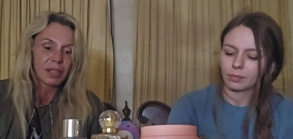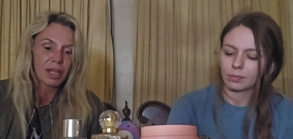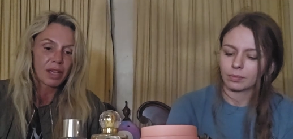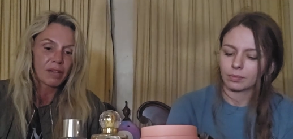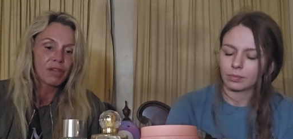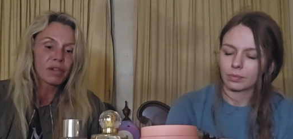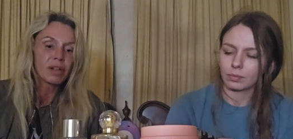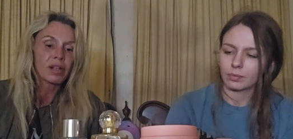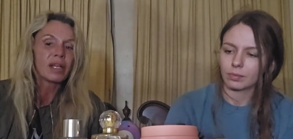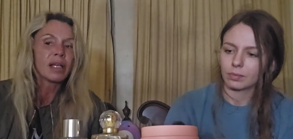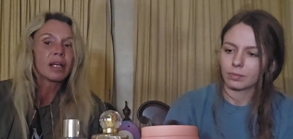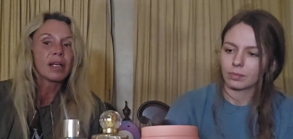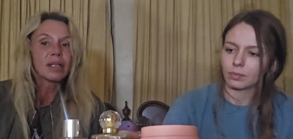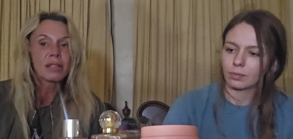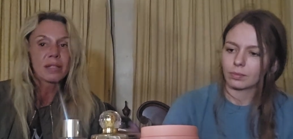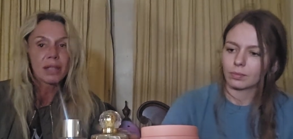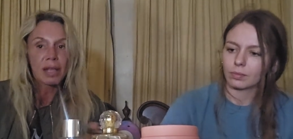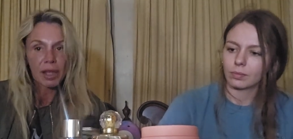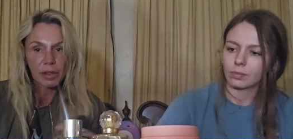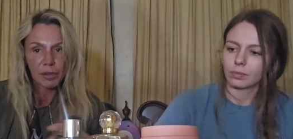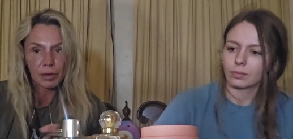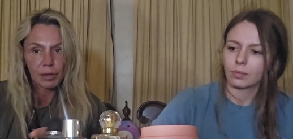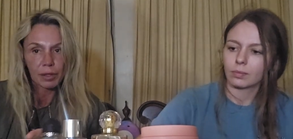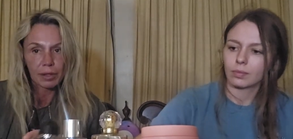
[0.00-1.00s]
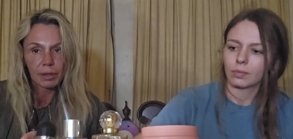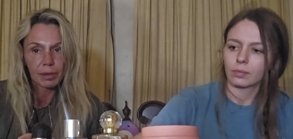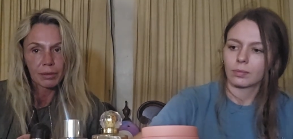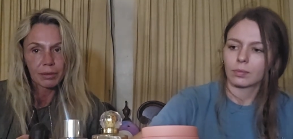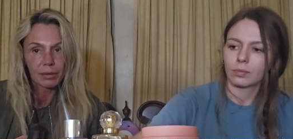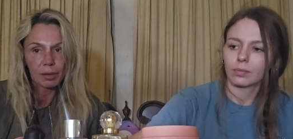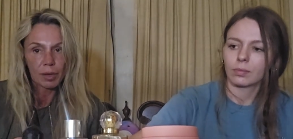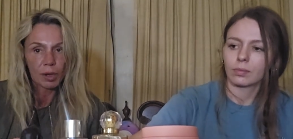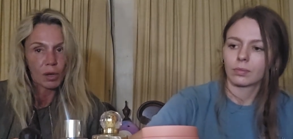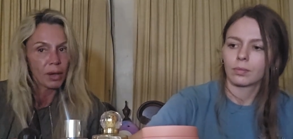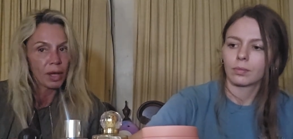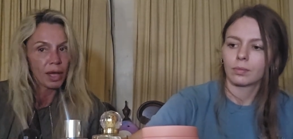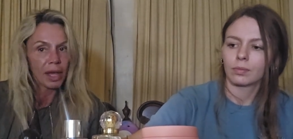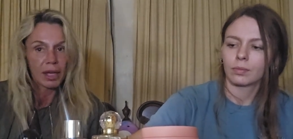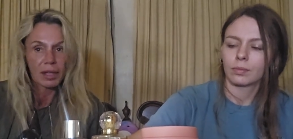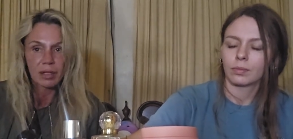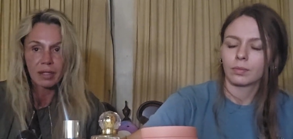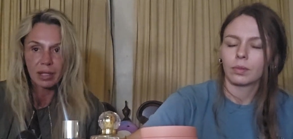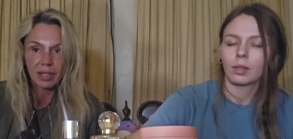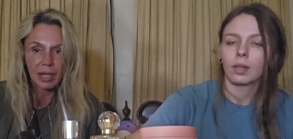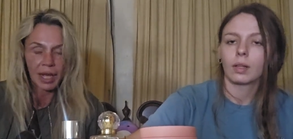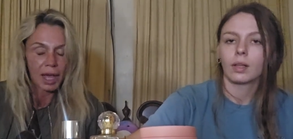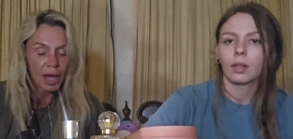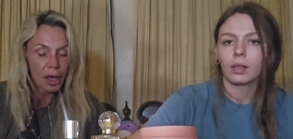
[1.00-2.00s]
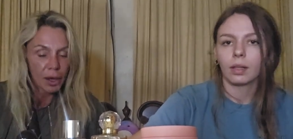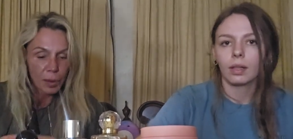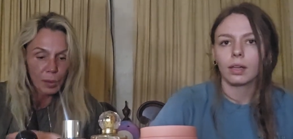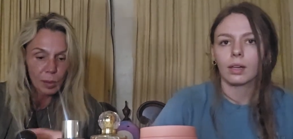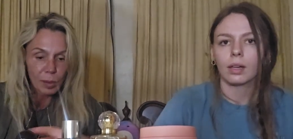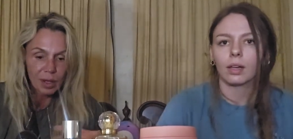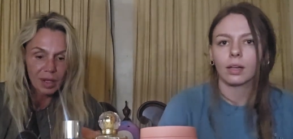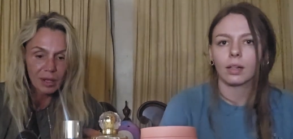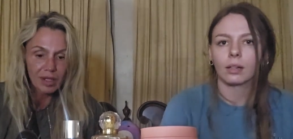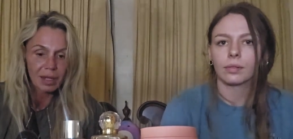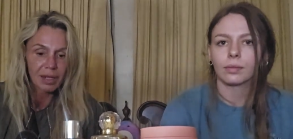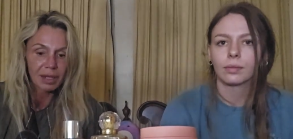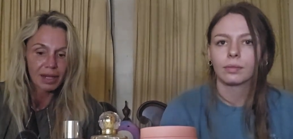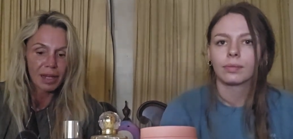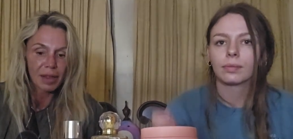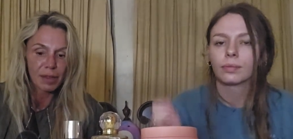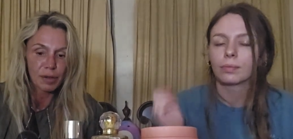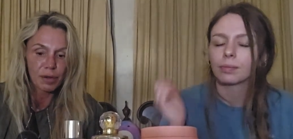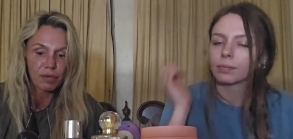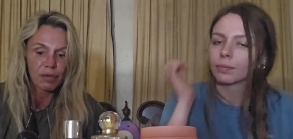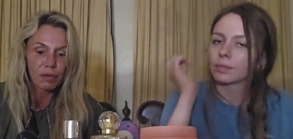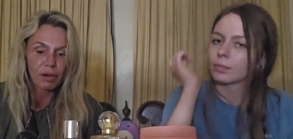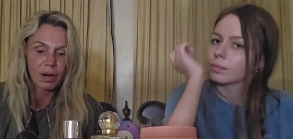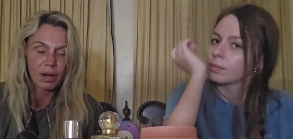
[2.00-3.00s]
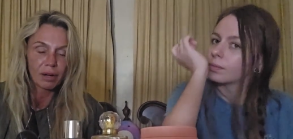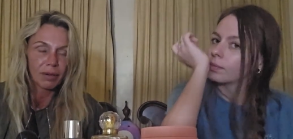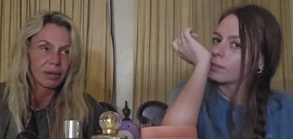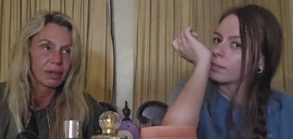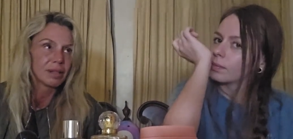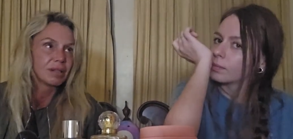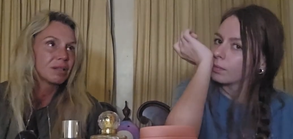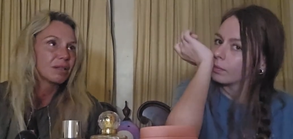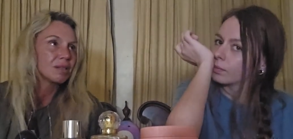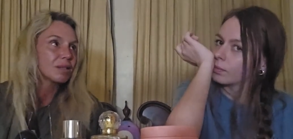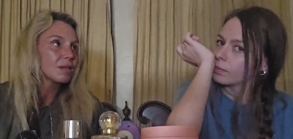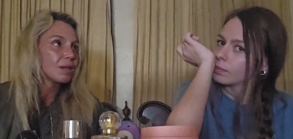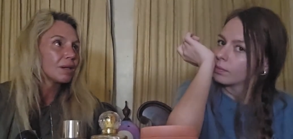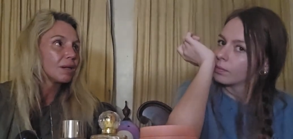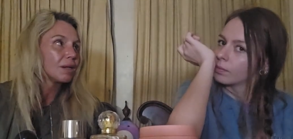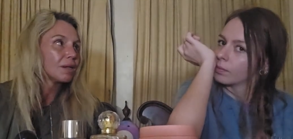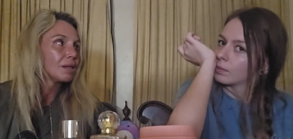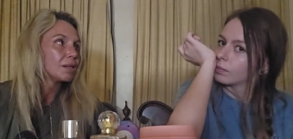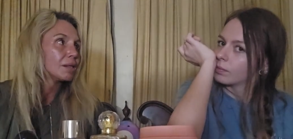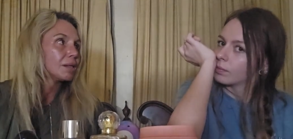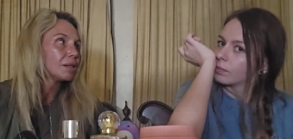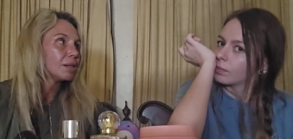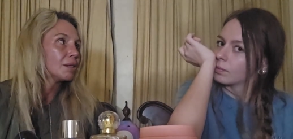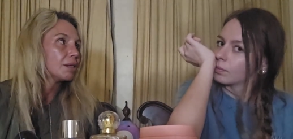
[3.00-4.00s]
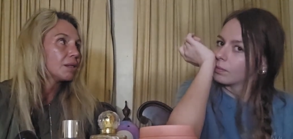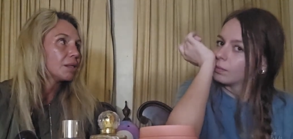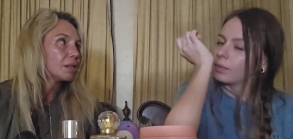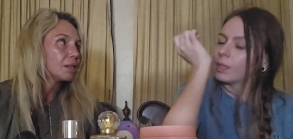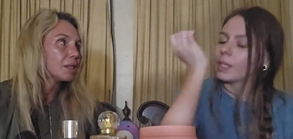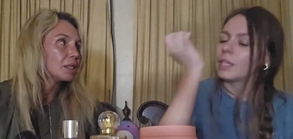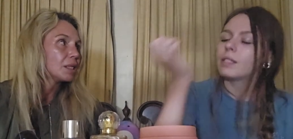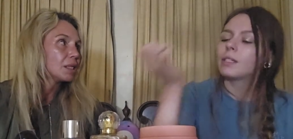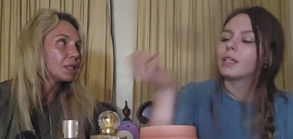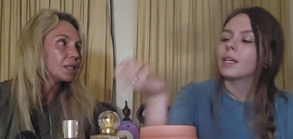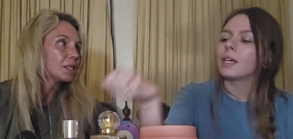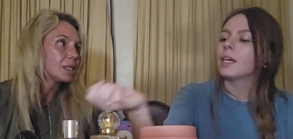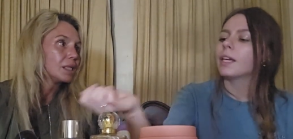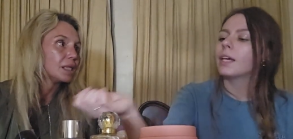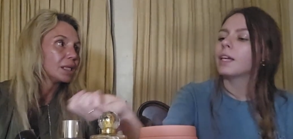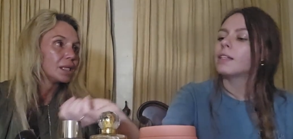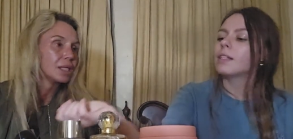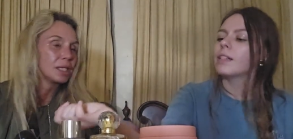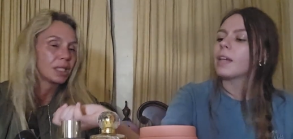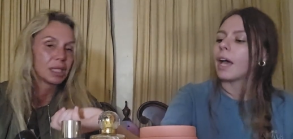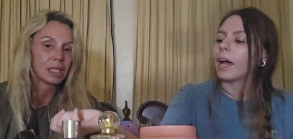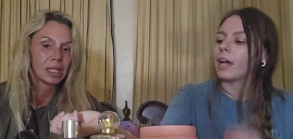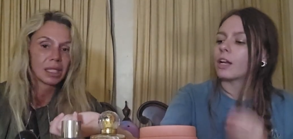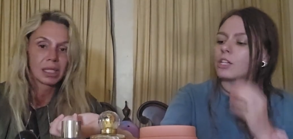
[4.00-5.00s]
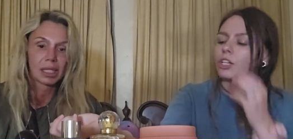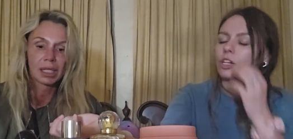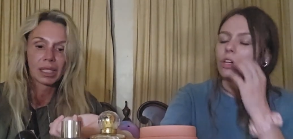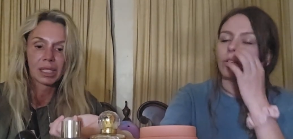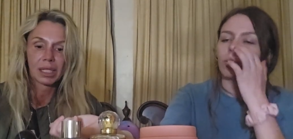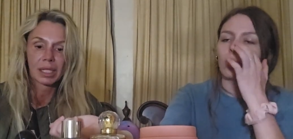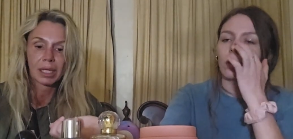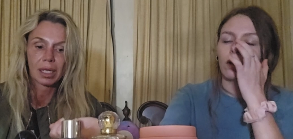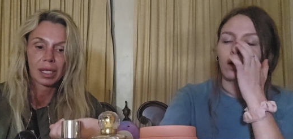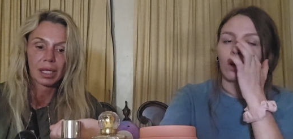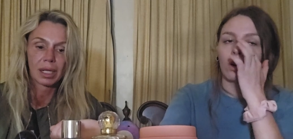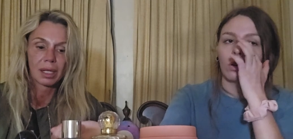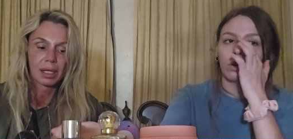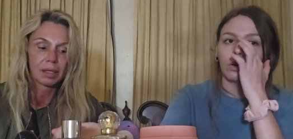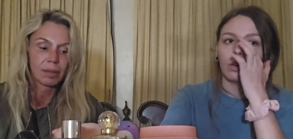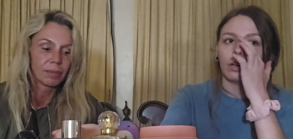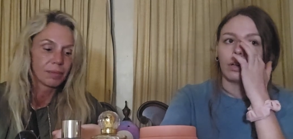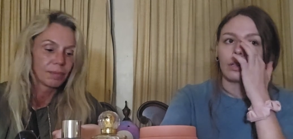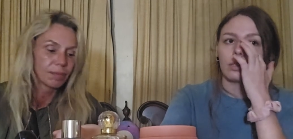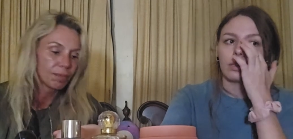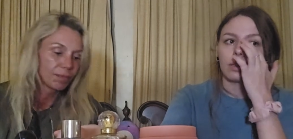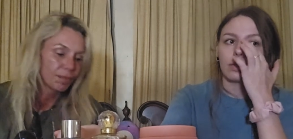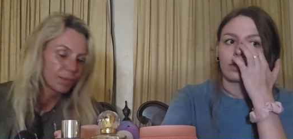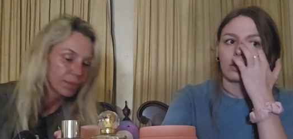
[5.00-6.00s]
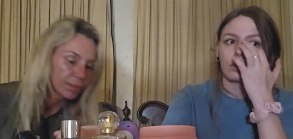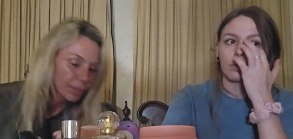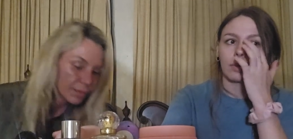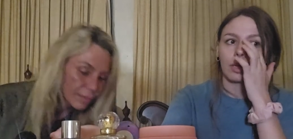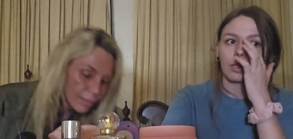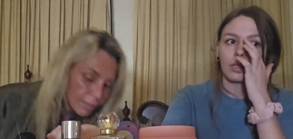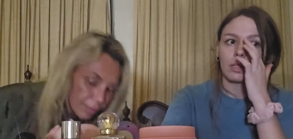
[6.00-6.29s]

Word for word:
Speaker 1: definitely has leather. No, hands down, yeah. is a leather fragrance. Uh,
Speaker 2: you see, it gets ashier the longer it sits on my